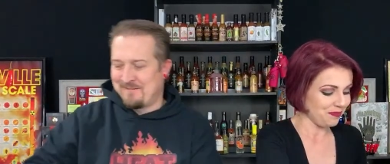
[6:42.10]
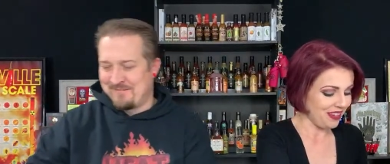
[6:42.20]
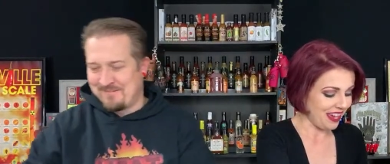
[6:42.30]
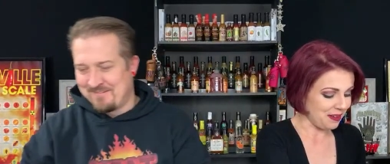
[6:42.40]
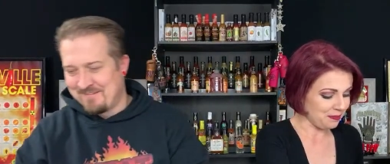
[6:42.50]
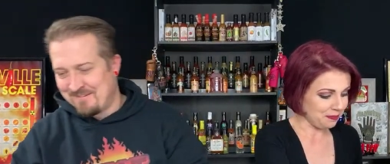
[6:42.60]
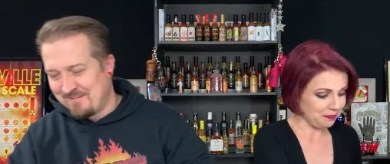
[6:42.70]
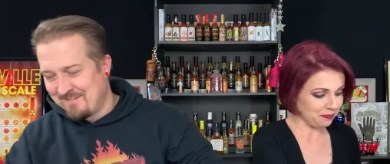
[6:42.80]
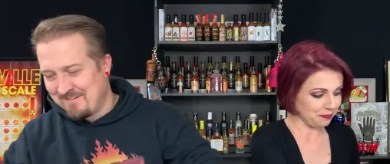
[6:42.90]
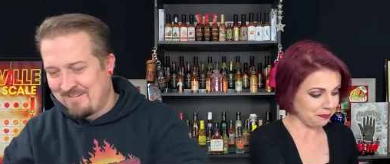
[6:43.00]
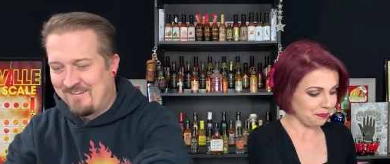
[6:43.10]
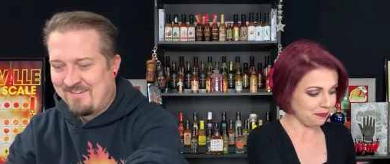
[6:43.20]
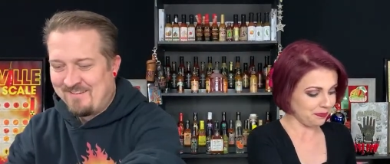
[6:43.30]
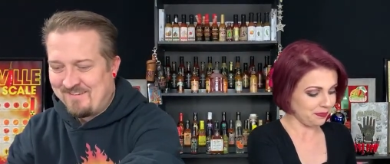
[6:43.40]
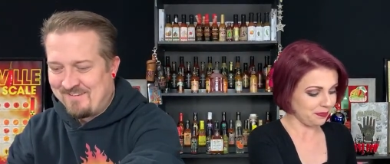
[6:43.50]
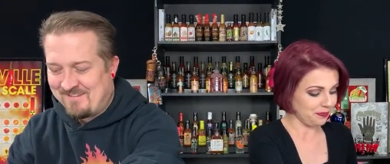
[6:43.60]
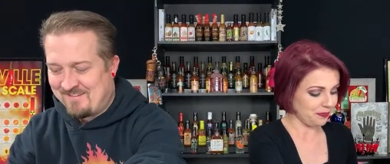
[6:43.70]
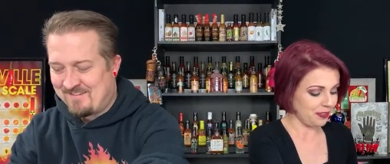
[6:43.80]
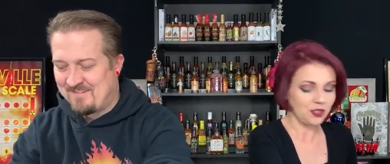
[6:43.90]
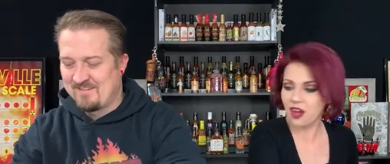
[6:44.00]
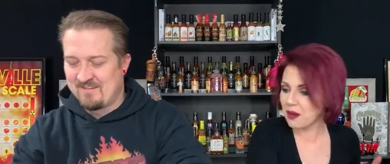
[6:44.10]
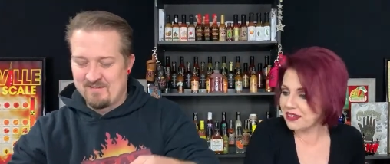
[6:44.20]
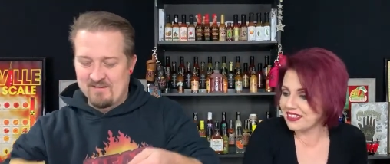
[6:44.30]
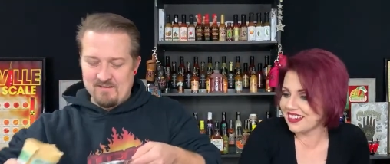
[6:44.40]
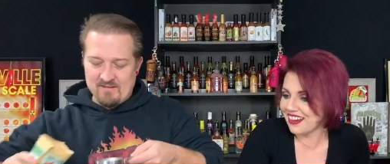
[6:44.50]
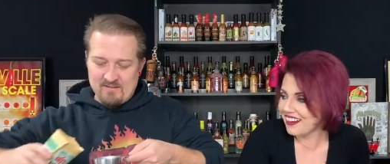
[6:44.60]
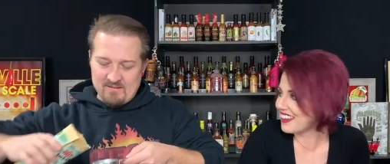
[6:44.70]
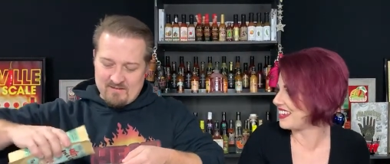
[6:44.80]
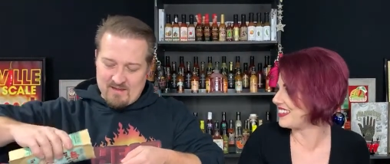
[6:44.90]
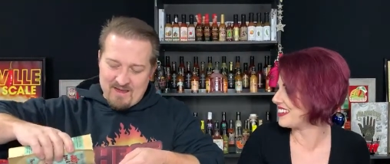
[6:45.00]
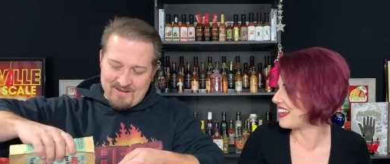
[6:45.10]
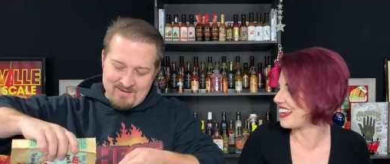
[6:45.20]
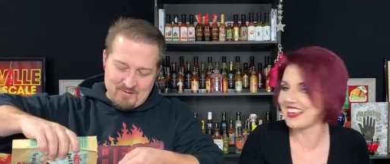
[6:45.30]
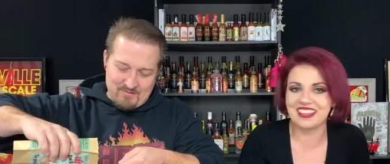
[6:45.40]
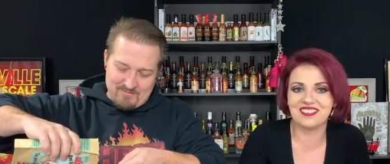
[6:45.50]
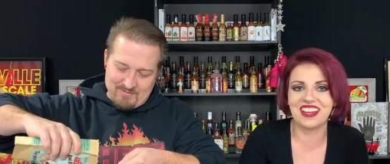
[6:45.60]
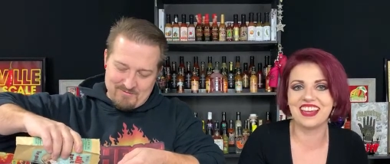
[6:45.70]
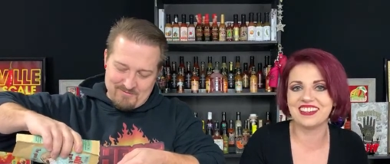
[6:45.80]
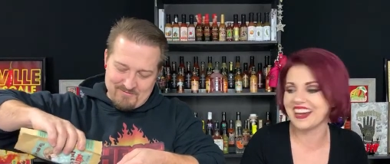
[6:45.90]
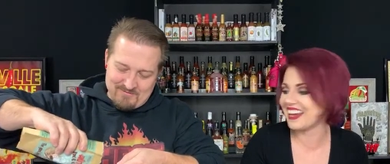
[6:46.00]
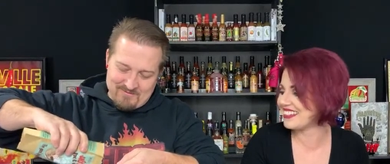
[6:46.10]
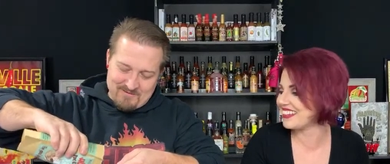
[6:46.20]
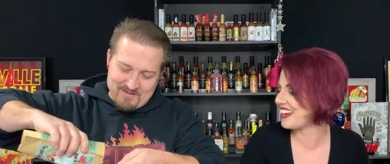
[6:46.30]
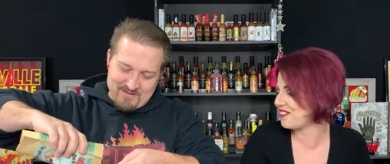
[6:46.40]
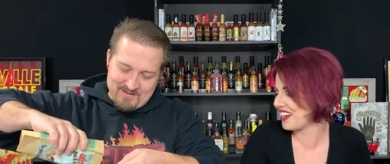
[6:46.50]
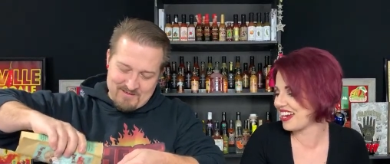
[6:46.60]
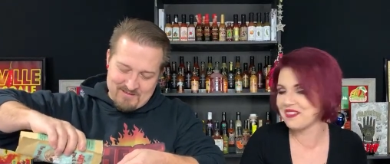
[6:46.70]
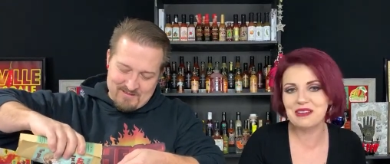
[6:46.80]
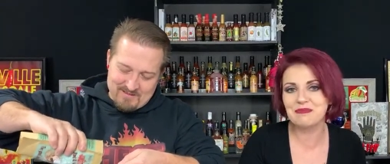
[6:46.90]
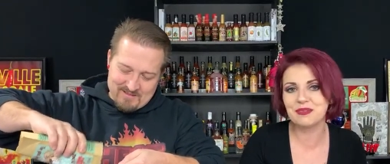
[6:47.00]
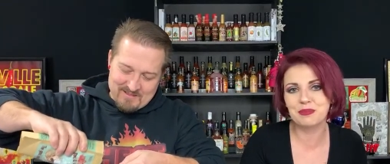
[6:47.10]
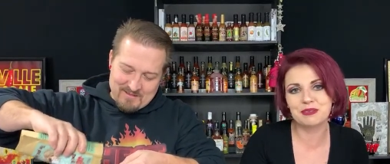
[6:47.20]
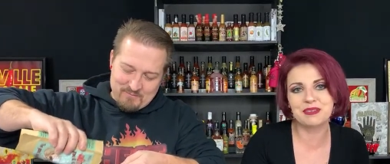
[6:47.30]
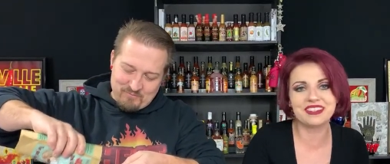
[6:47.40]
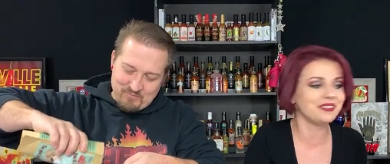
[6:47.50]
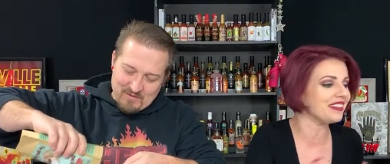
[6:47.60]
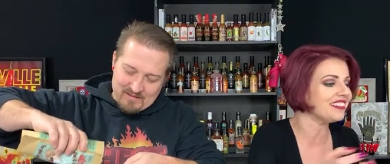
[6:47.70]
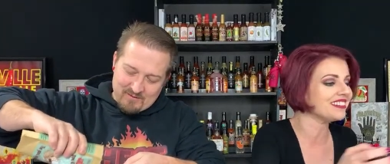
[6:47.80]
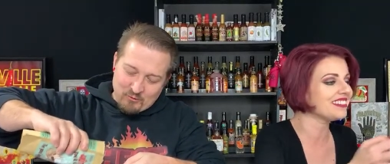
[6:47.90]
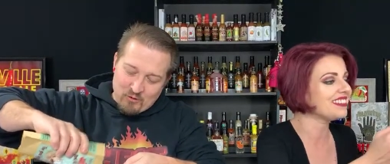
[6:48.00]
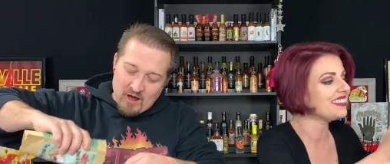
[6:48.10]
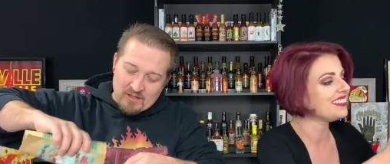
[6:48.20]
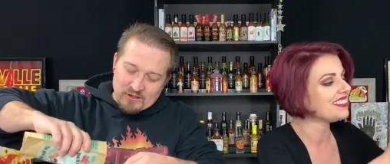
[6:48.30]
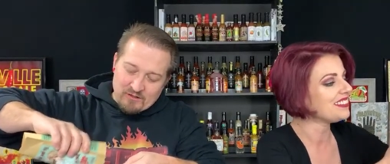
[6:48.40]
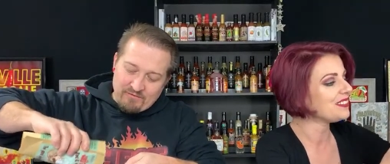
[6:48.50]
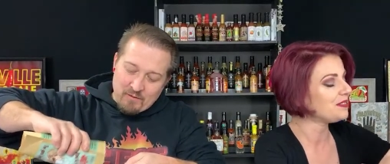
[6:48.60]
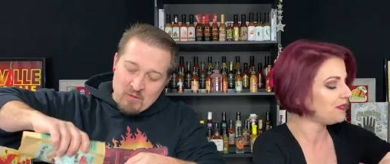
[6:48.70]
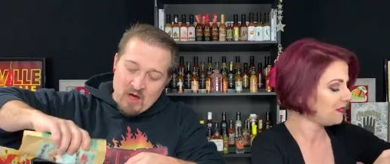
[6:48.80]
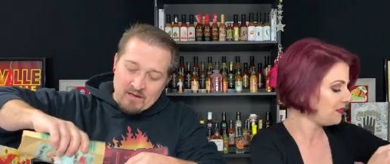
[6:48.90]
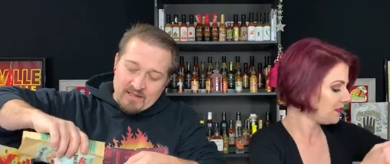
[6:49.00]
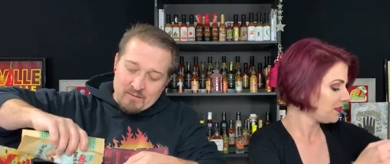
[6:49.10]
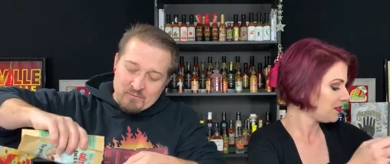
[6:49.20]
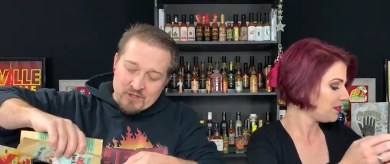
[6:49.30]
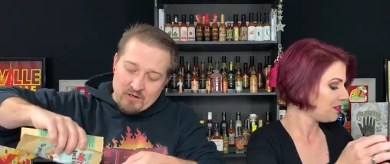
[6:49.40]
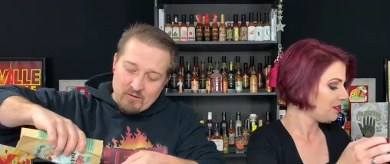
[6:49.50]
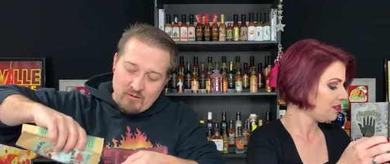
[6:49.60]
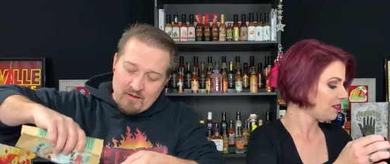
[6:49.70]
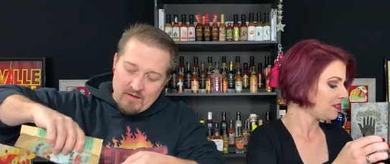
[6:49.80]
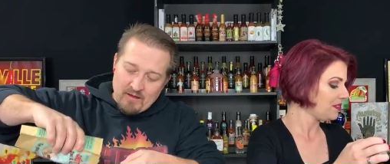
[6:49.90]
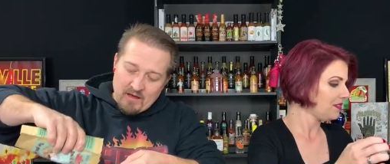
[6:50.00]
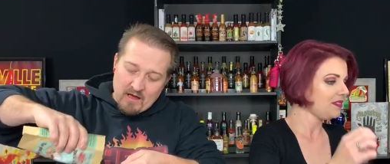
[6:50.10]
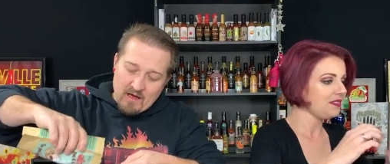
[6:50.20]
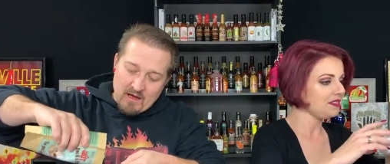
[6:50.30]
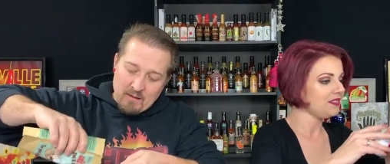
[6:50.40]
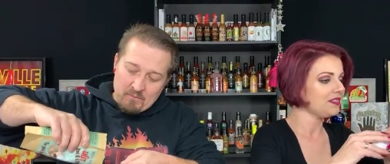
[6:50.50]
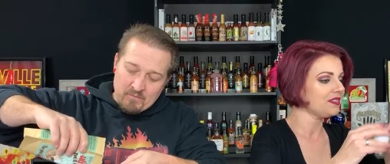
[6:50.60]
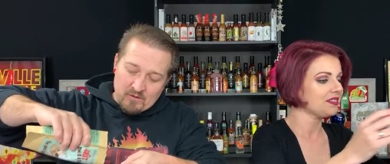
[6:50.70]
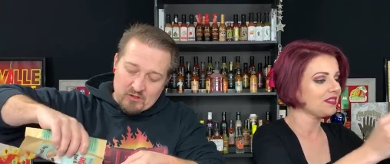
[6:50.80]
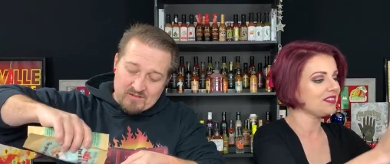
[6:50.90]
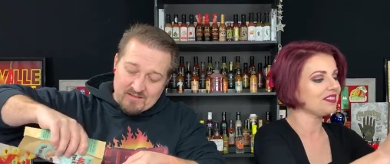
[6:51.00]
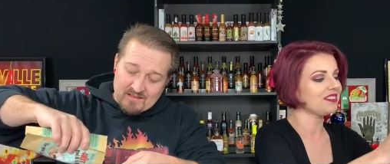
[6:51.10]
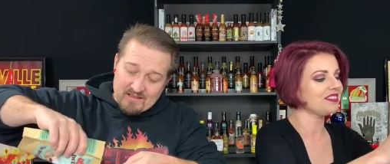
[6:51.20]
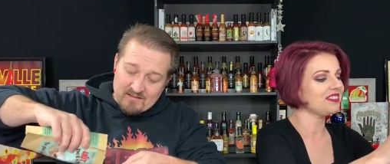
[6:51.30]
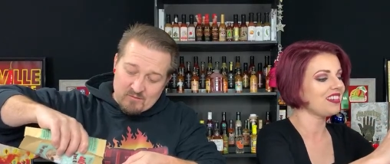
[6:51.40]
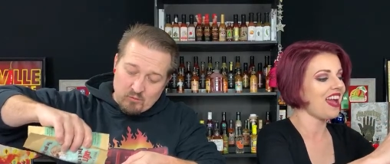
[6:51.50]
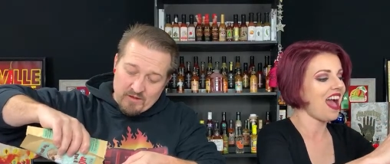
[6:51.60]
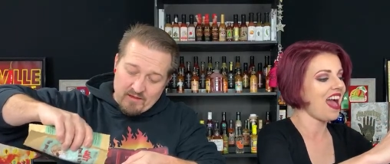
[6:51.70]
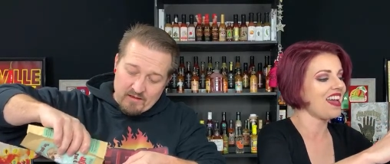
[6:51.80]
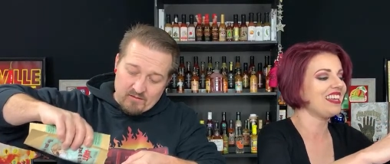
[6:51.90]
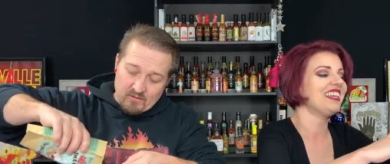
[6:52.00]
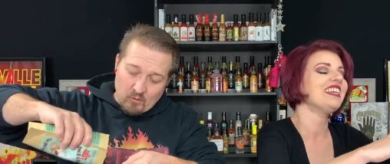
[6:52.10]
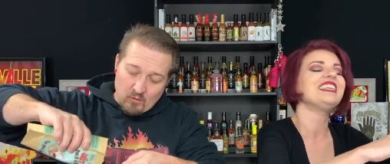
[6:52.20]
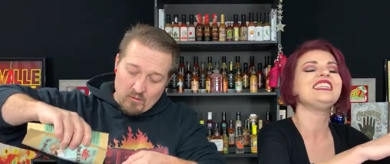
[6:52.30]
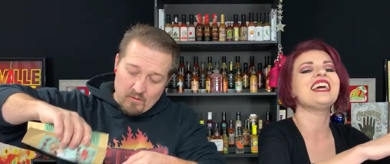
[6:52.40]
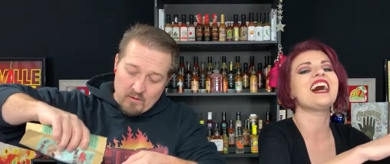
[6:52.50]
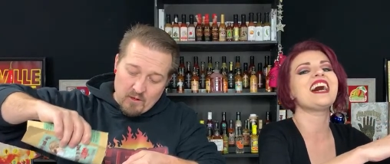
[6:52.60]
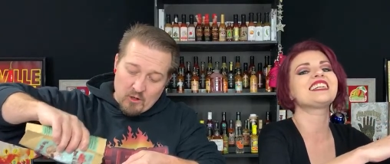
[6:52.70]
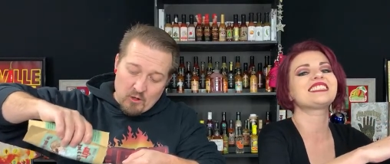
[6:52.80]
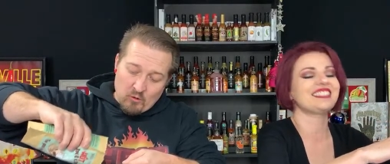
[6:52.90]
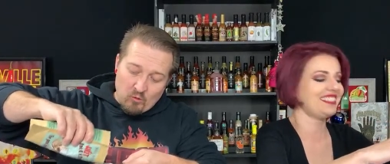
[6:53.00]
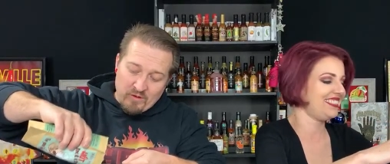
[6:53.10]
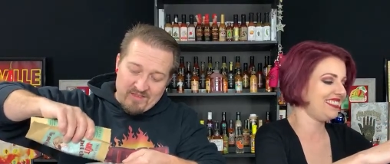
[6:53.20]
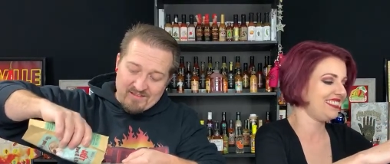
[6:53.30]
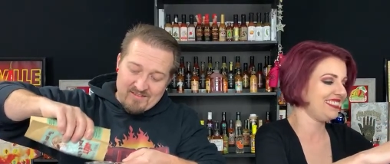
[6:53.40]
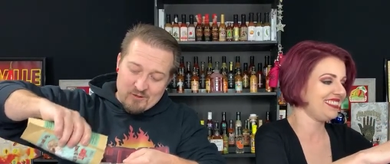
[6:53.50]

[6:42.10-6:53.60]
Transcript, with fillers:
Speaker 1: Yeah. You got me talking, and I, know. I am like, I, I forgot what I'm supposed to be doing.
Speaker 2: So Roger from the Hot Damn Show um, just did this with his yes with his